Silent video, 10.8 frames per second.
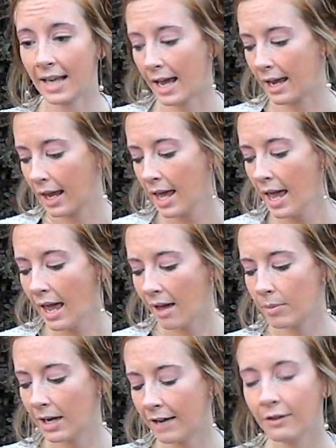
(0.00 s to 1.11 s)
I
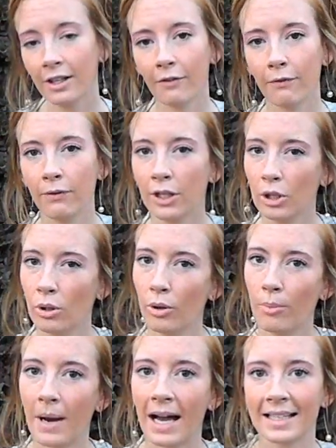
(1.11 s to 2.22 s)
have been having a
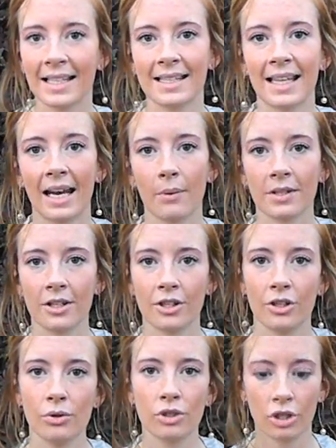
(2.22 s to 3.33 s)
few boxes that I wasn't
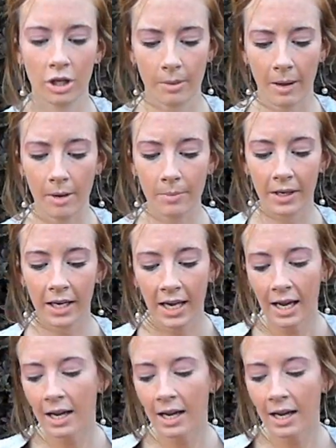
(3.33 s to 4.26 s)
too sure about, but